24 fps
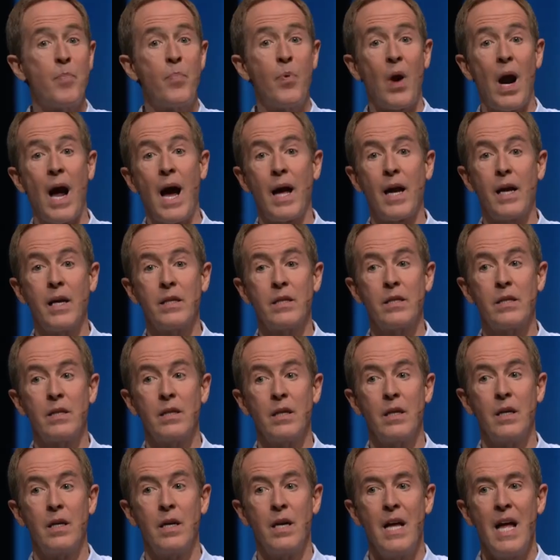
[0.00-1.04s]
bright.
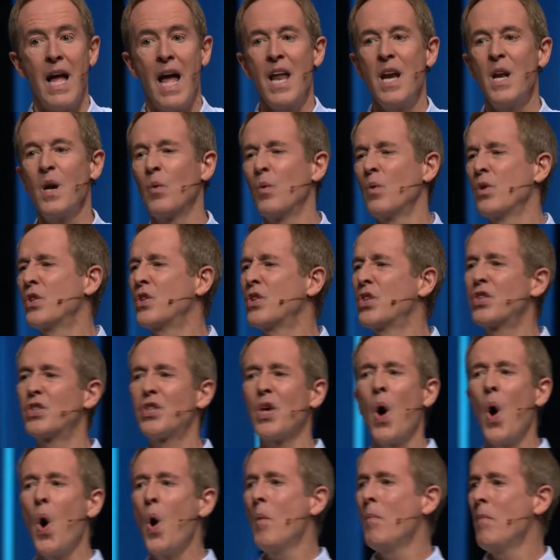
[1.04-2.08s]
And it was
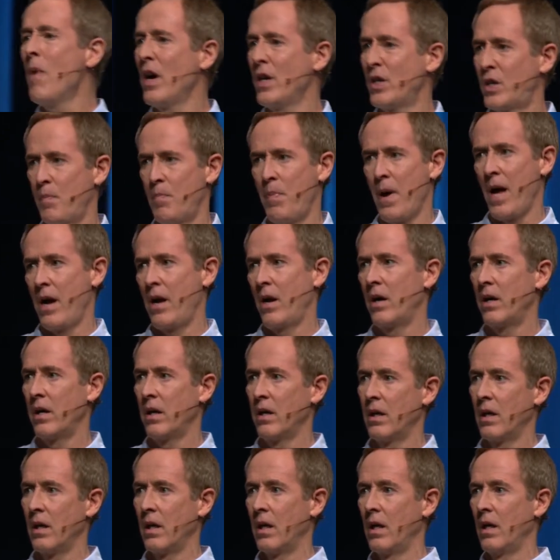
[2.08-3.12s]
so much better,
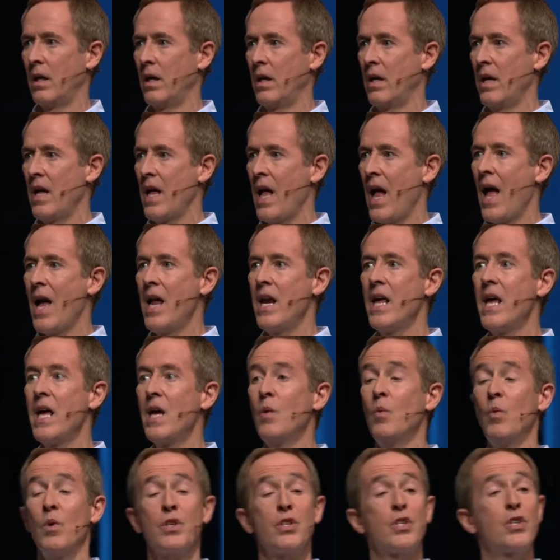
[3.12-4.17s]
and he
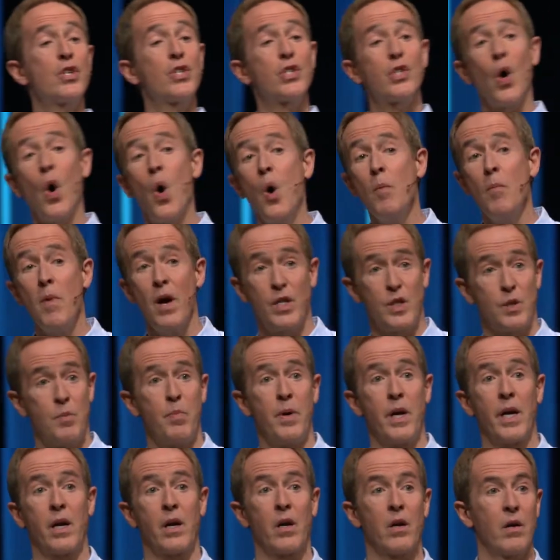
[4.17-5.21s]
was so much
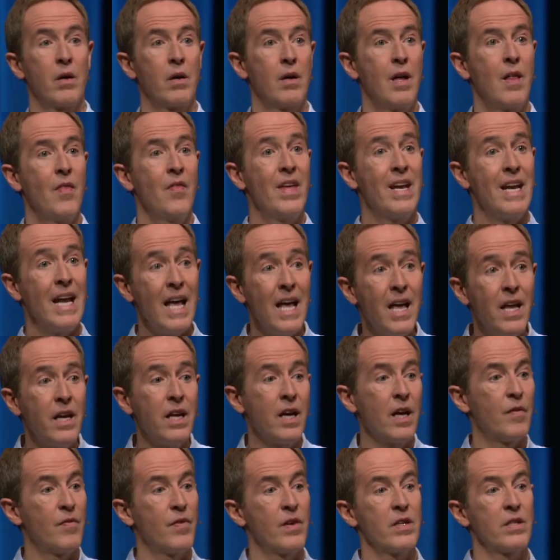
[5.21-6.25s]
bigger than
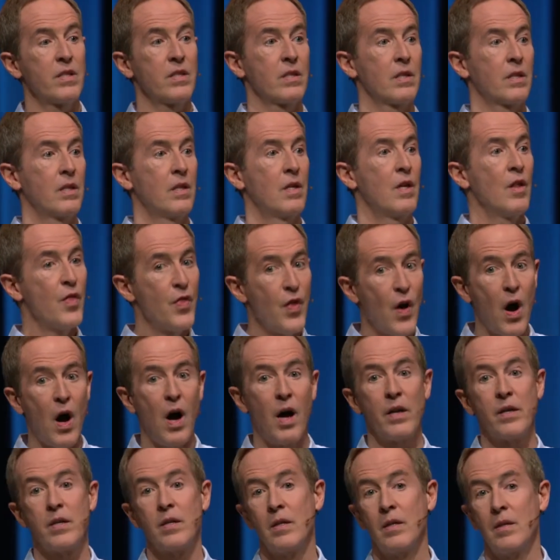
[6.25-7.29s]
any of us
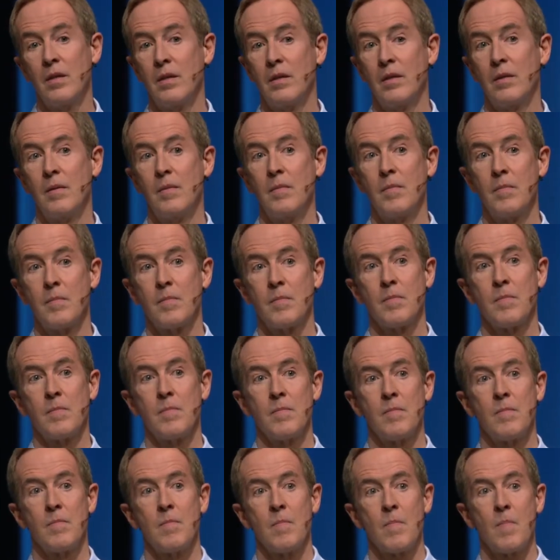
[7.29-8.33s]
thought
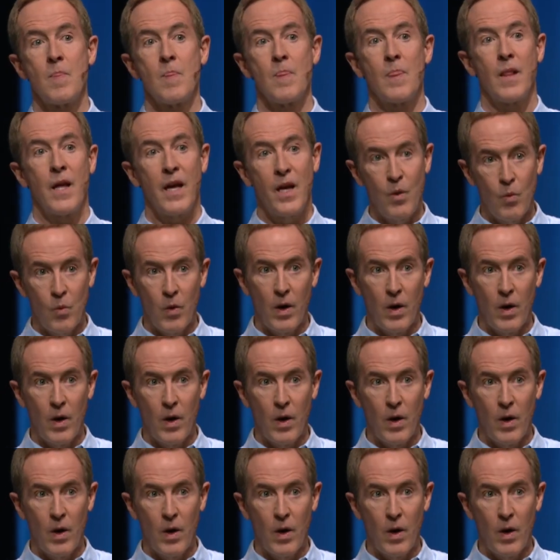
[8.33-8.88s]
he